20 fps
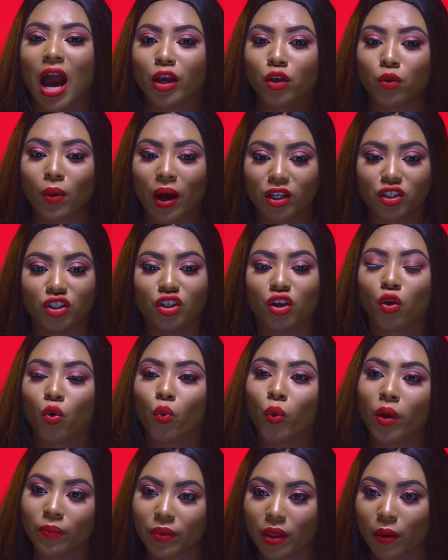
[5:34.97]
and you actually
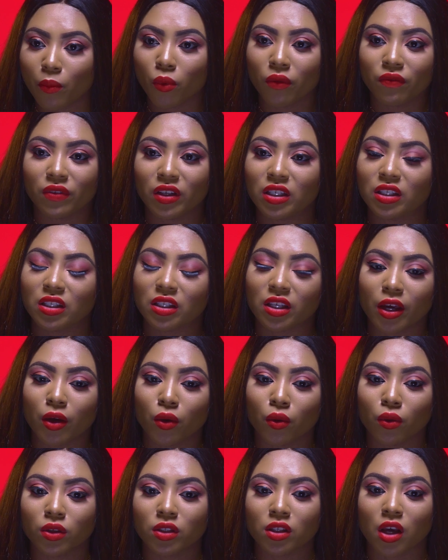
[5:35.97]
equip them with these
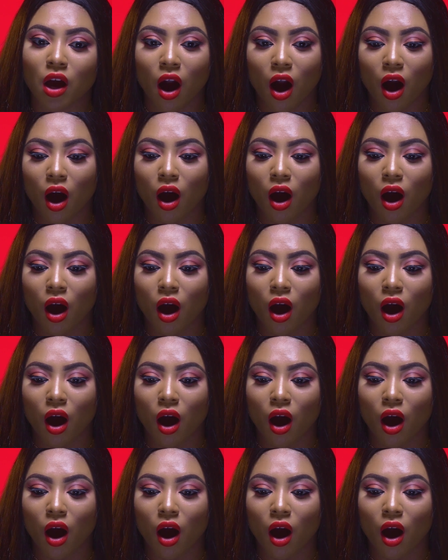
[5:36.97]
skills.